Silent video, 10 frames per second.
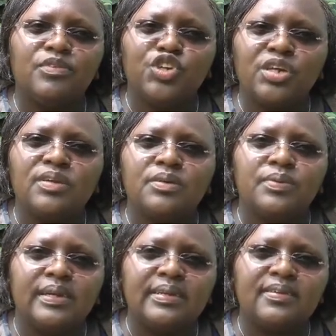
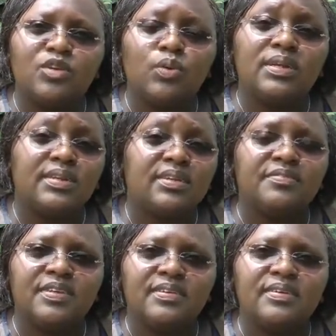gender-related
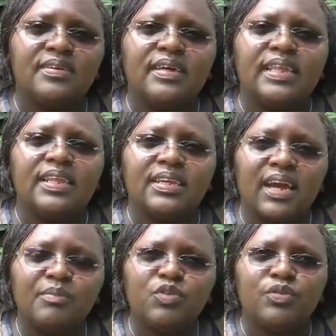qualitative data that
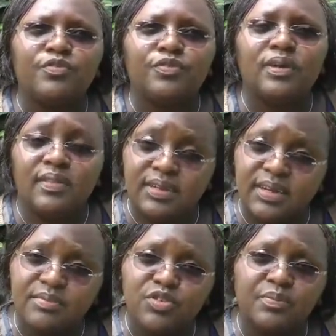comes with, that
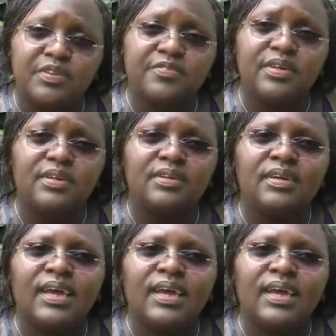comes from the field,